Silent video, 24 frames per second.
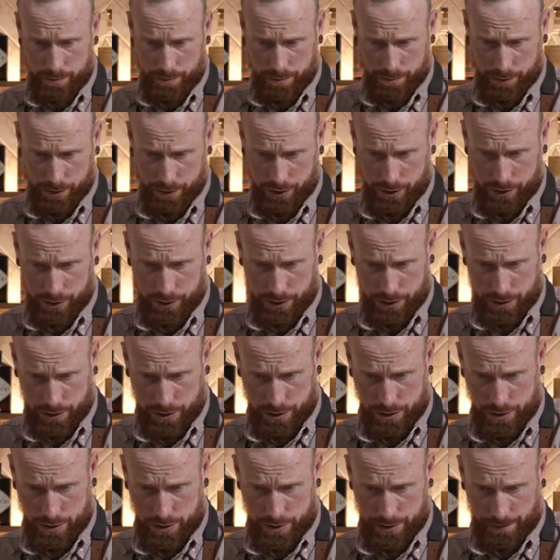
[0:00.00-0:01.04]

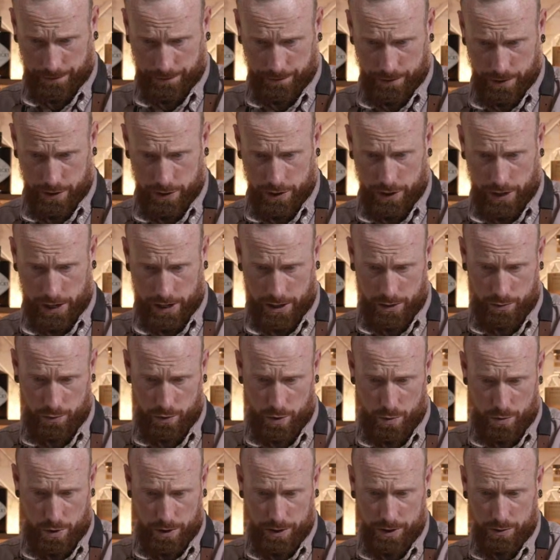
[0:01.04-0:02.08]
So if we
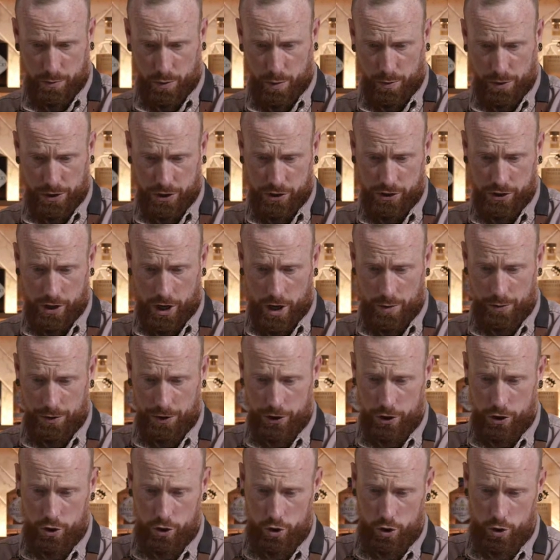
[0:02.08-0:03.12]
want to start with
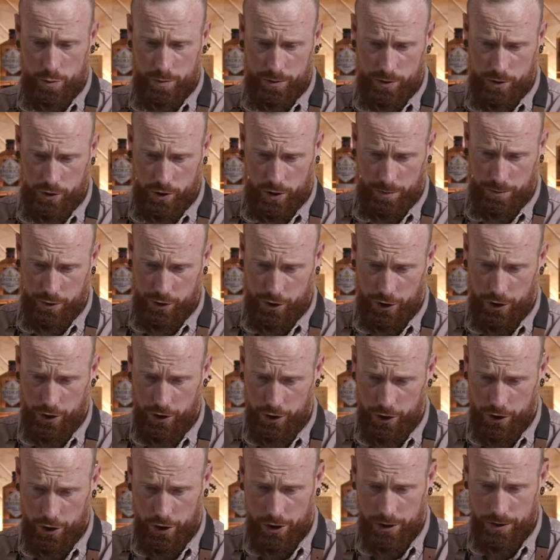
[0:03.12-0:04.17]
a cube, so I'm just going to
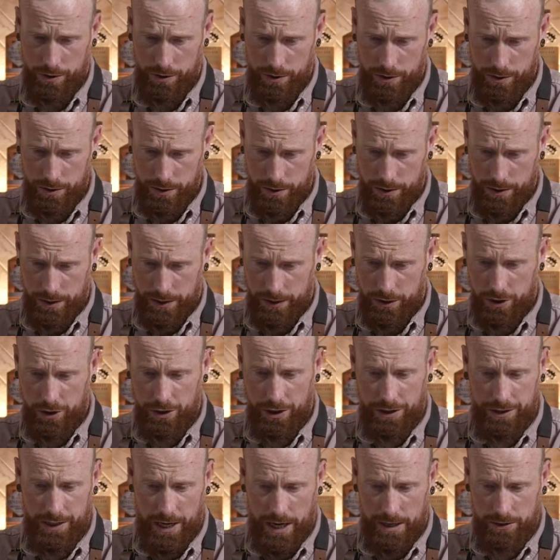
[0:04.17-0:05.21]
cut
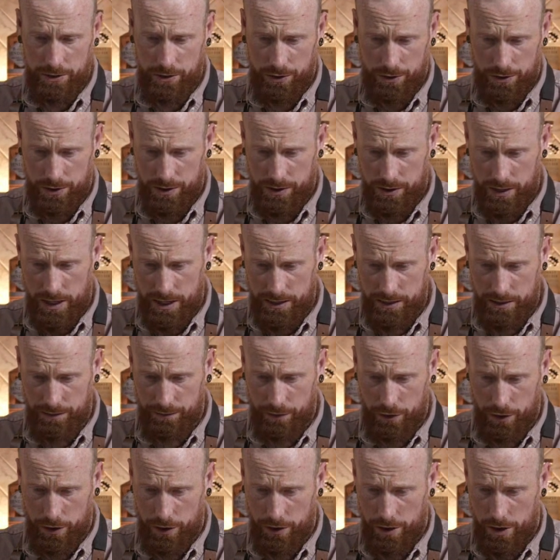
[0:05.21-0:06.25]
it down so that it's less of
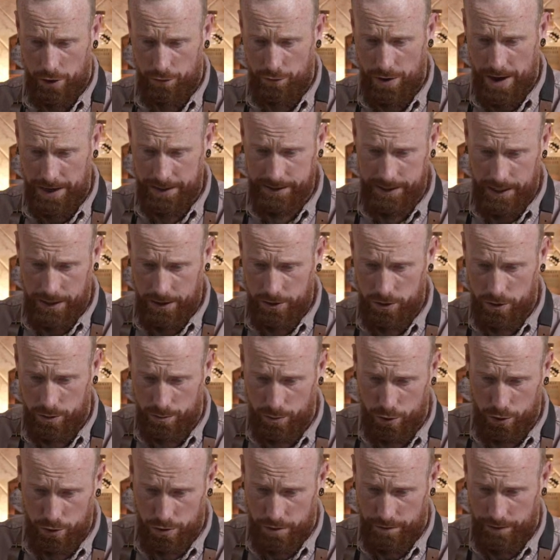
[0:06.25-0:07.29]
a rectangle and
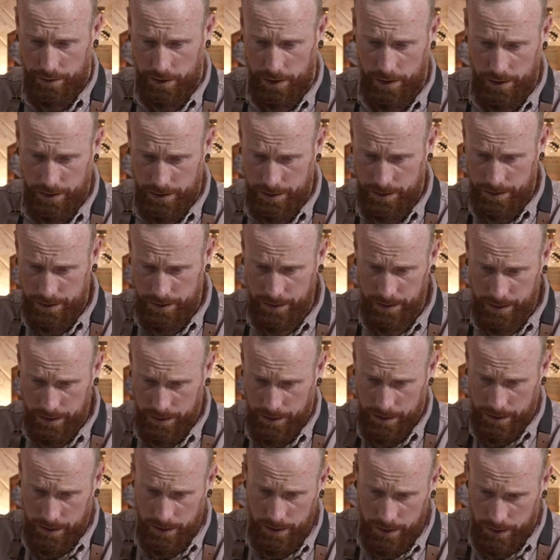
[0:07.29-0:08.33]
more of a
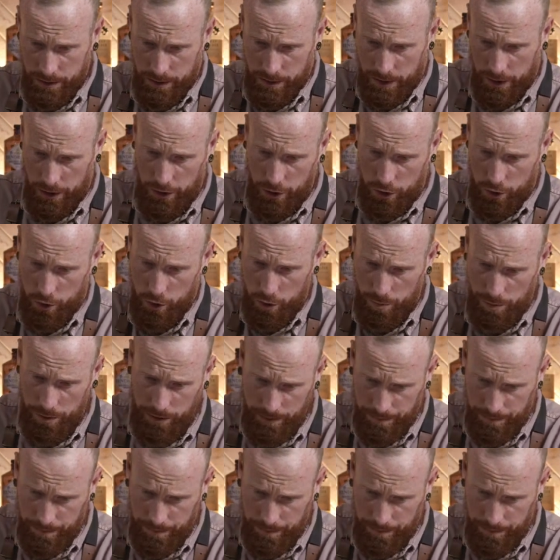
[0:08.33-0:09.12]
cube.